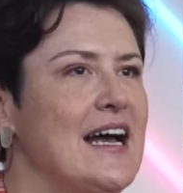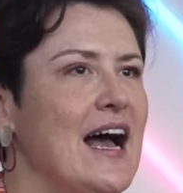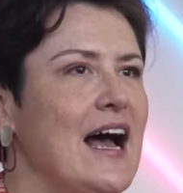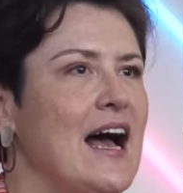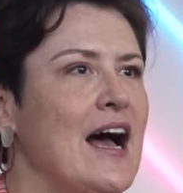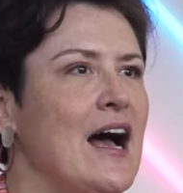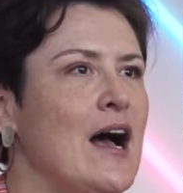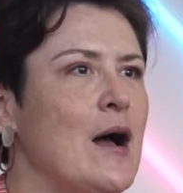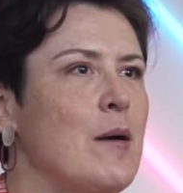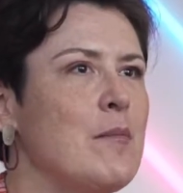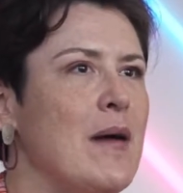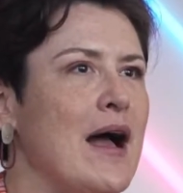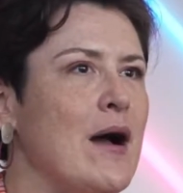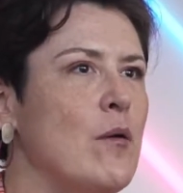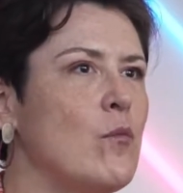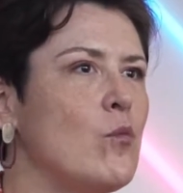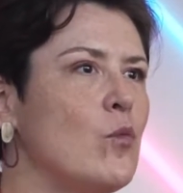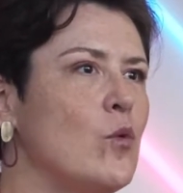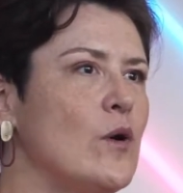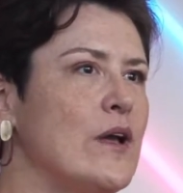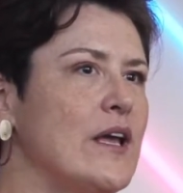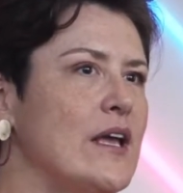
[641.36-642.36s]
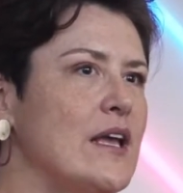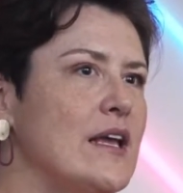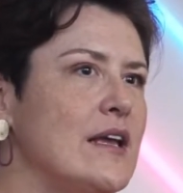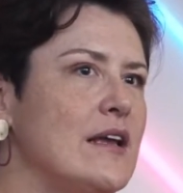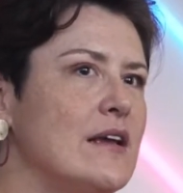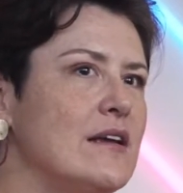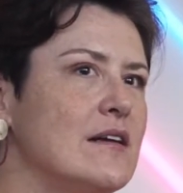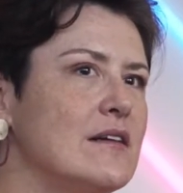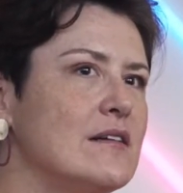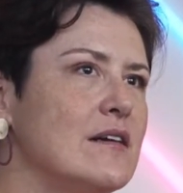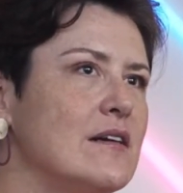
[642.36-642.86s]
And
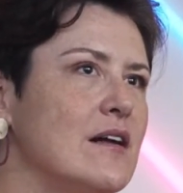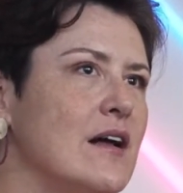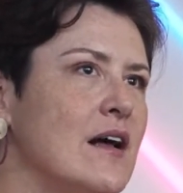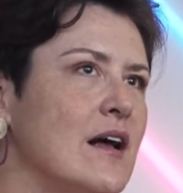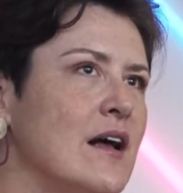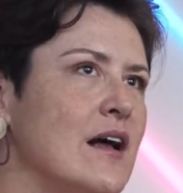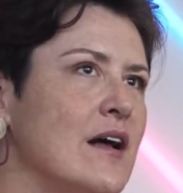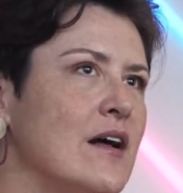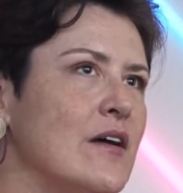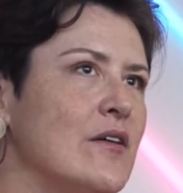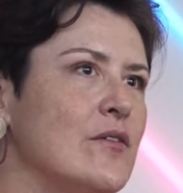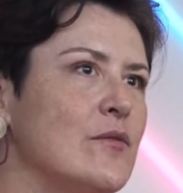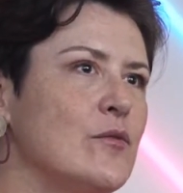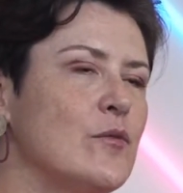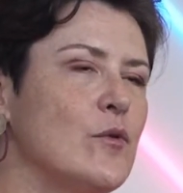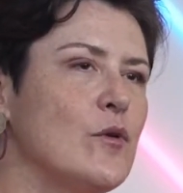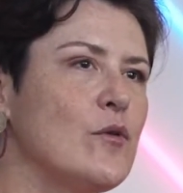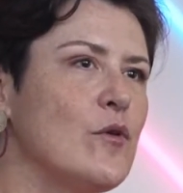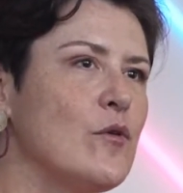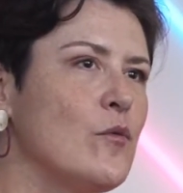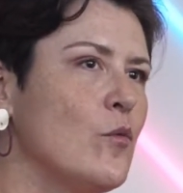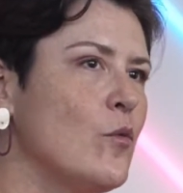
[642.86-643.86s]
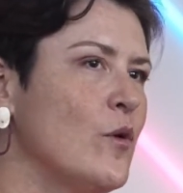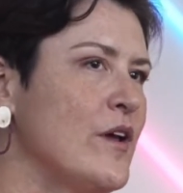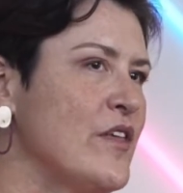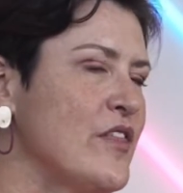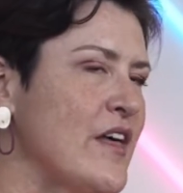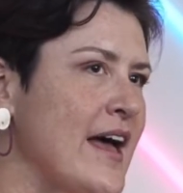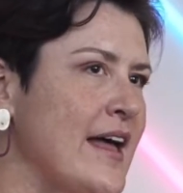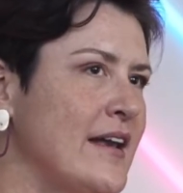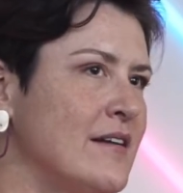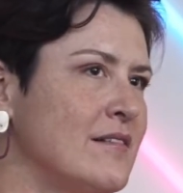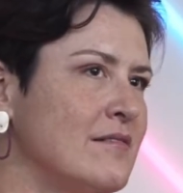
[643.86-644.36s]
we
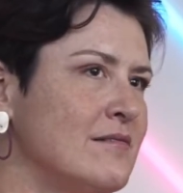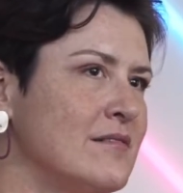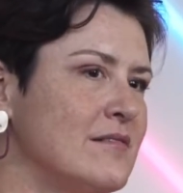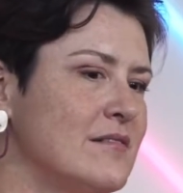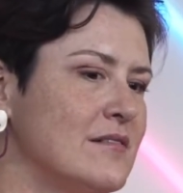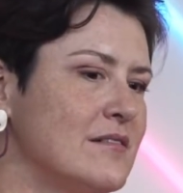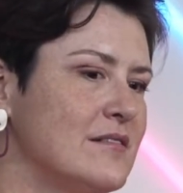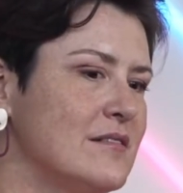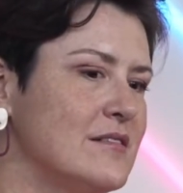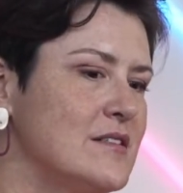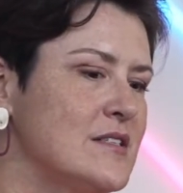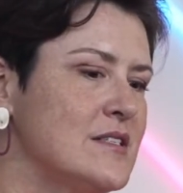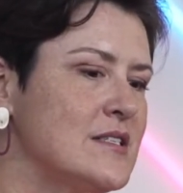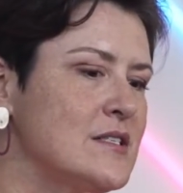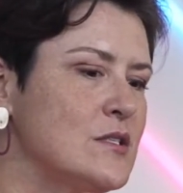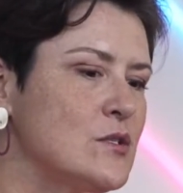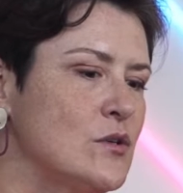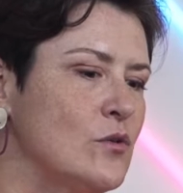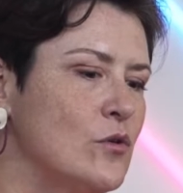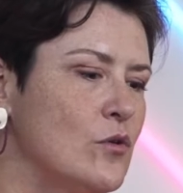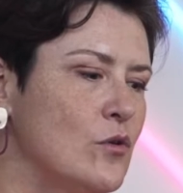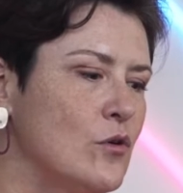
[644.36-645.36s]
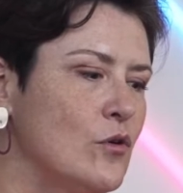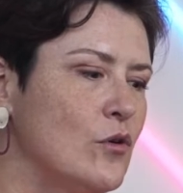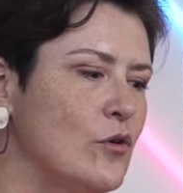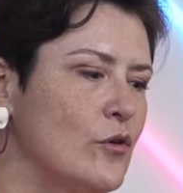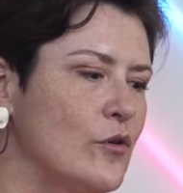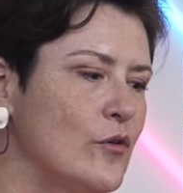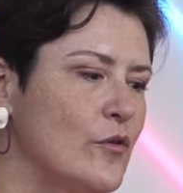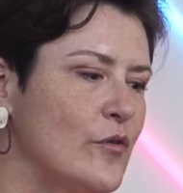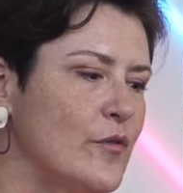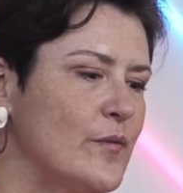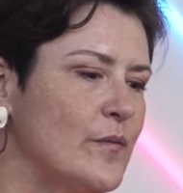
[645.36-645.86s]
then
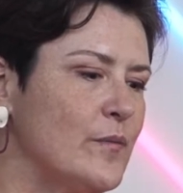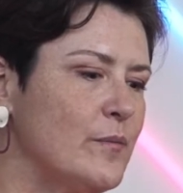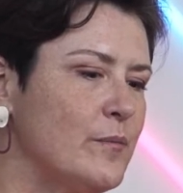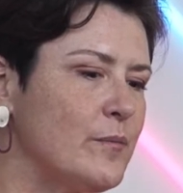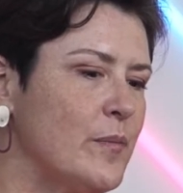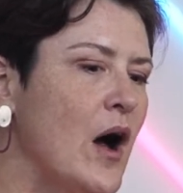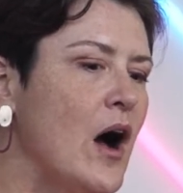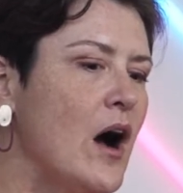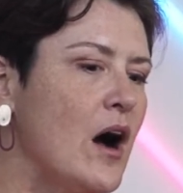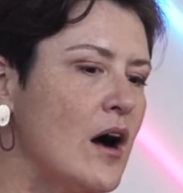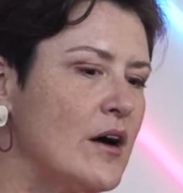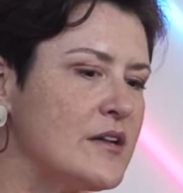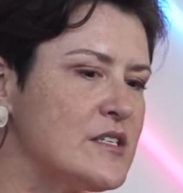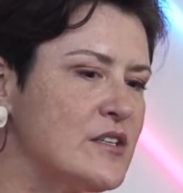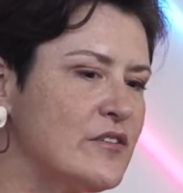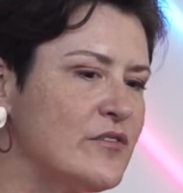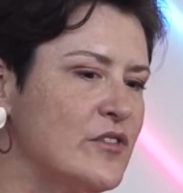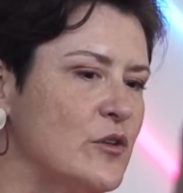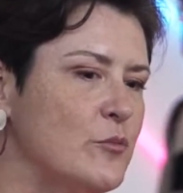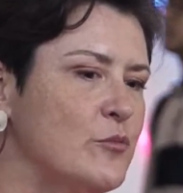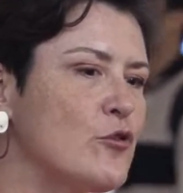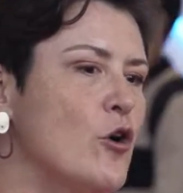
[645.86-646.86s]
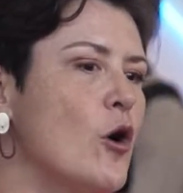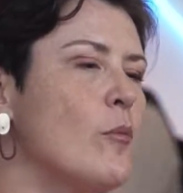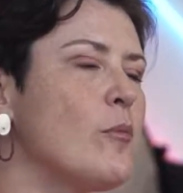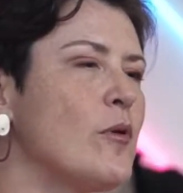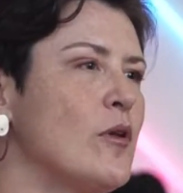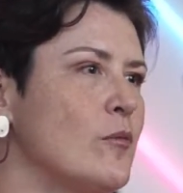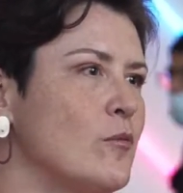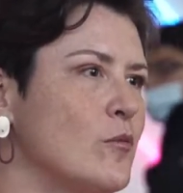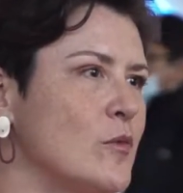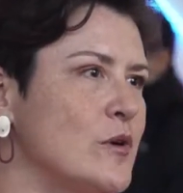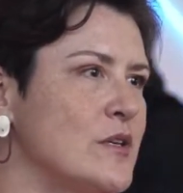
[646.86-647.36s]
saw part of the
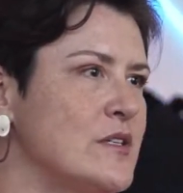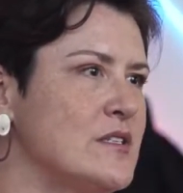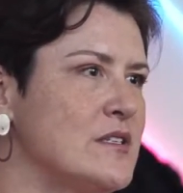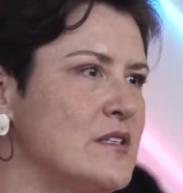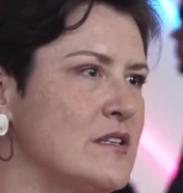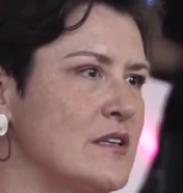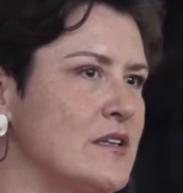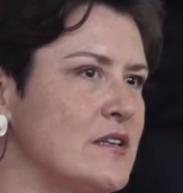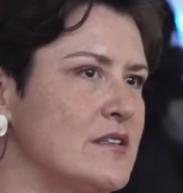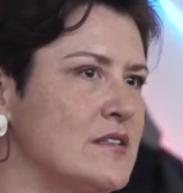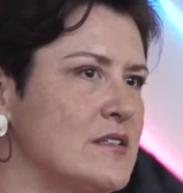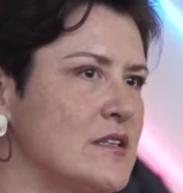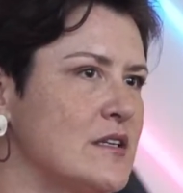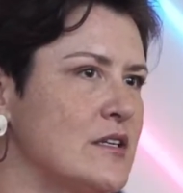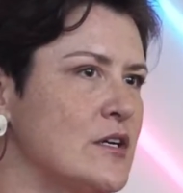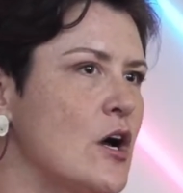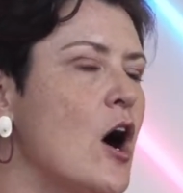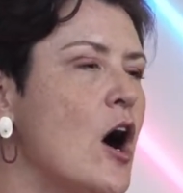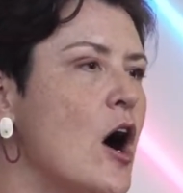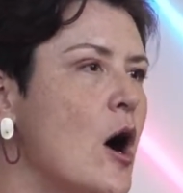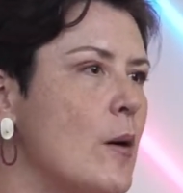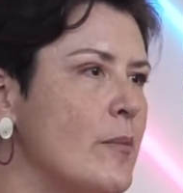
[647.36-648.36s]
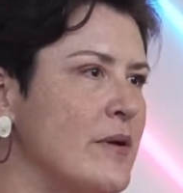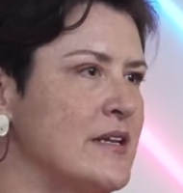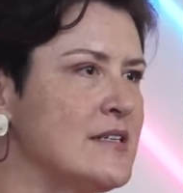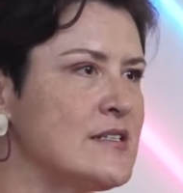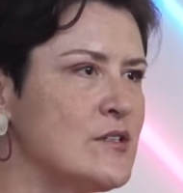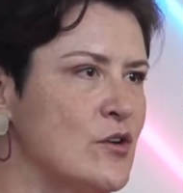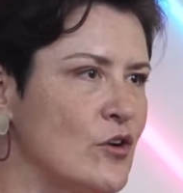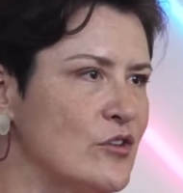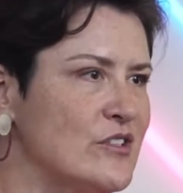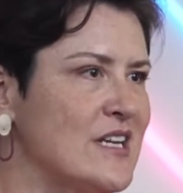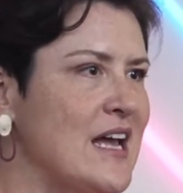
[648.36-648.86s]
problem was that carbon
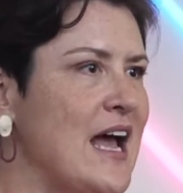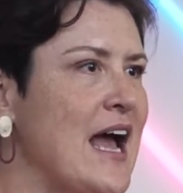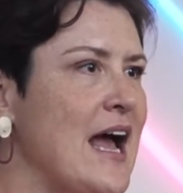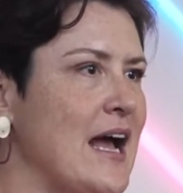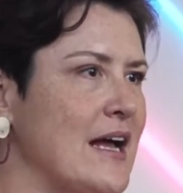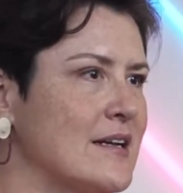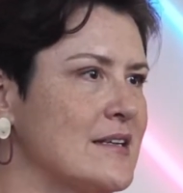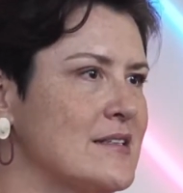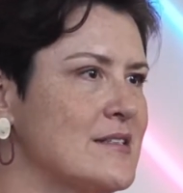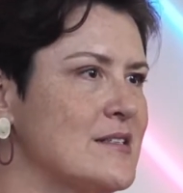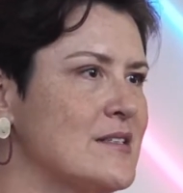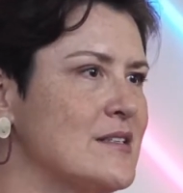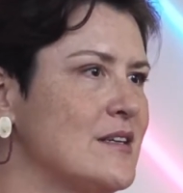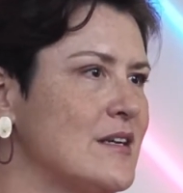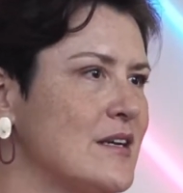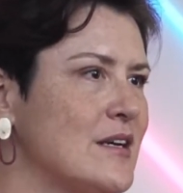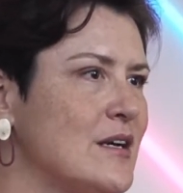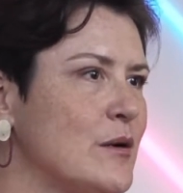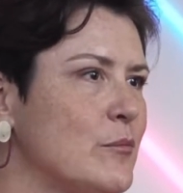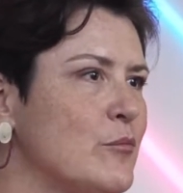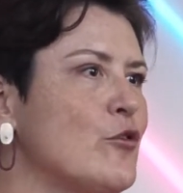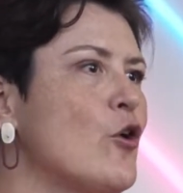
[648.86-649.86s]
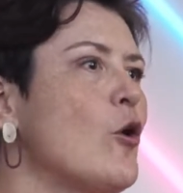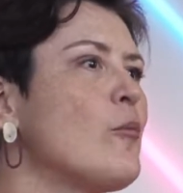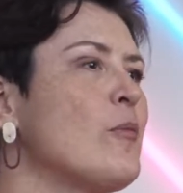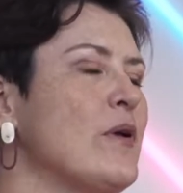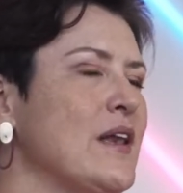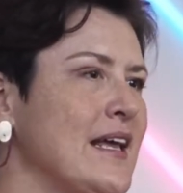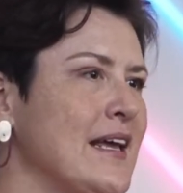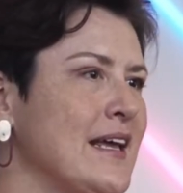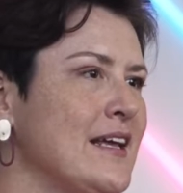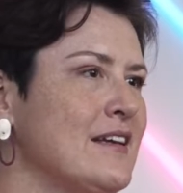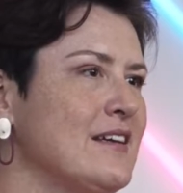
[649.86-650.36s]
is not taxed
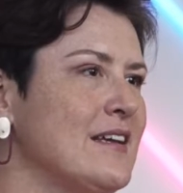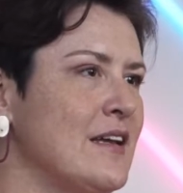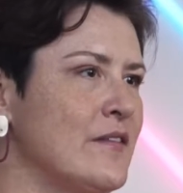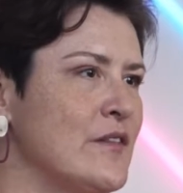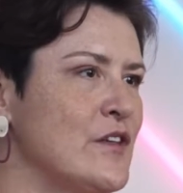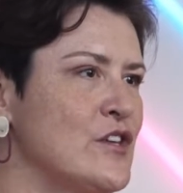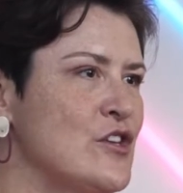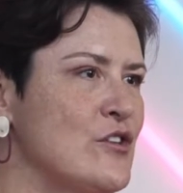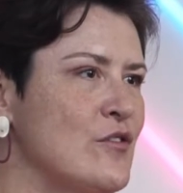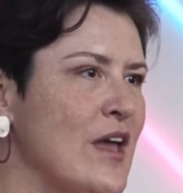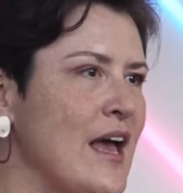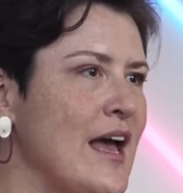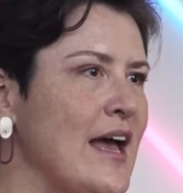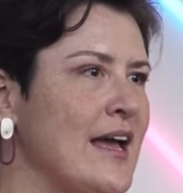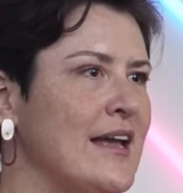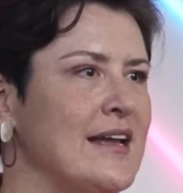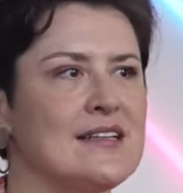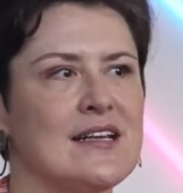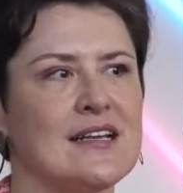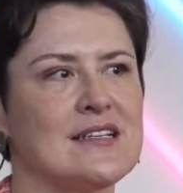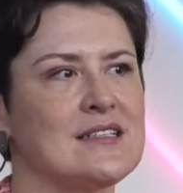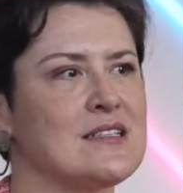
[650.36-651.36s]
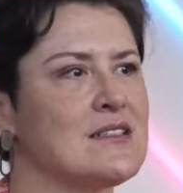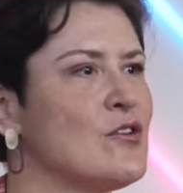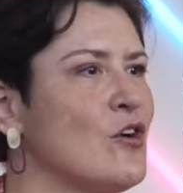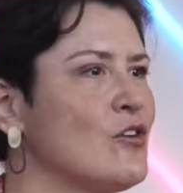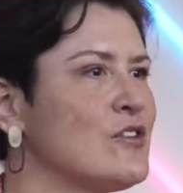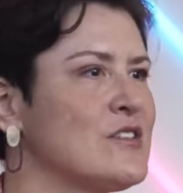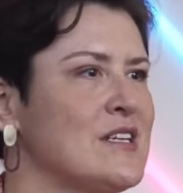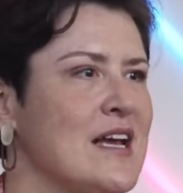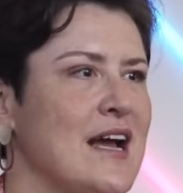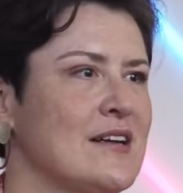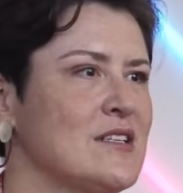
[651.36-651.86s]
properly in the UK. It's
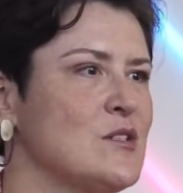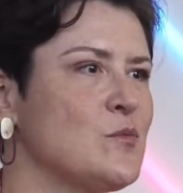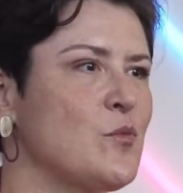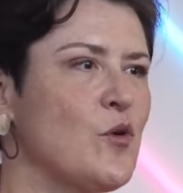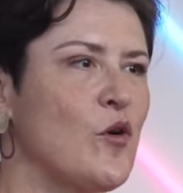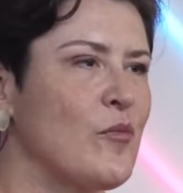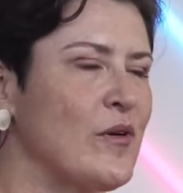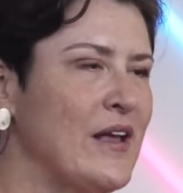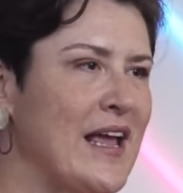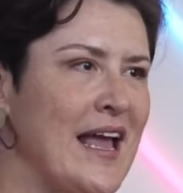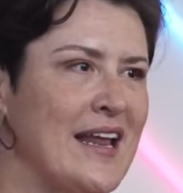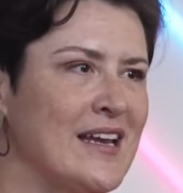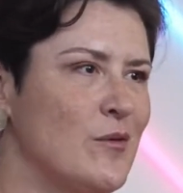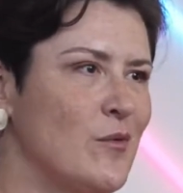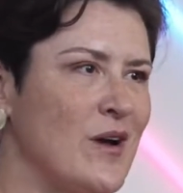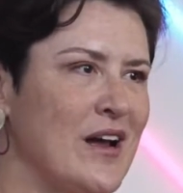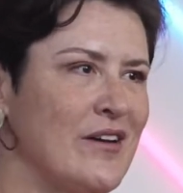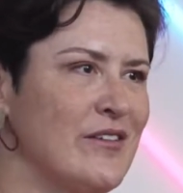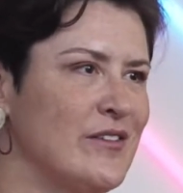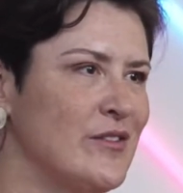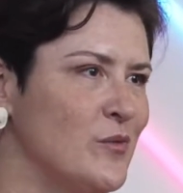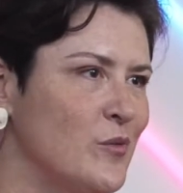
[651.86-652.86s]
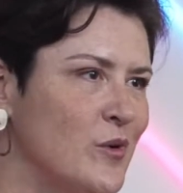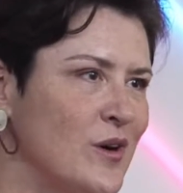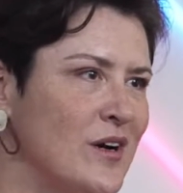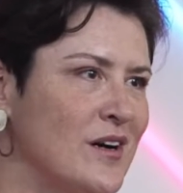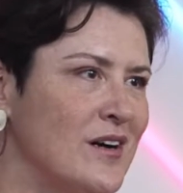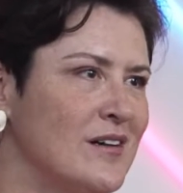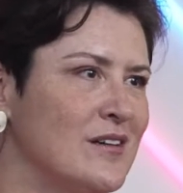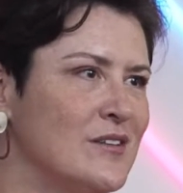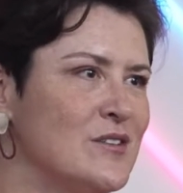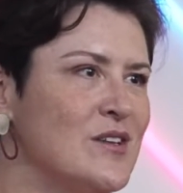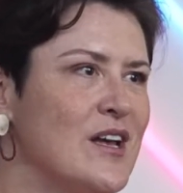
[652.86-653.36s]
not taxed properly anywhere in the
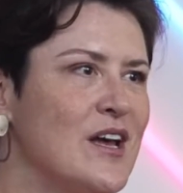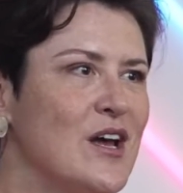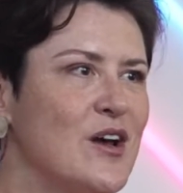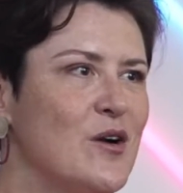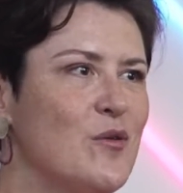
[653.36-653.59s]
world.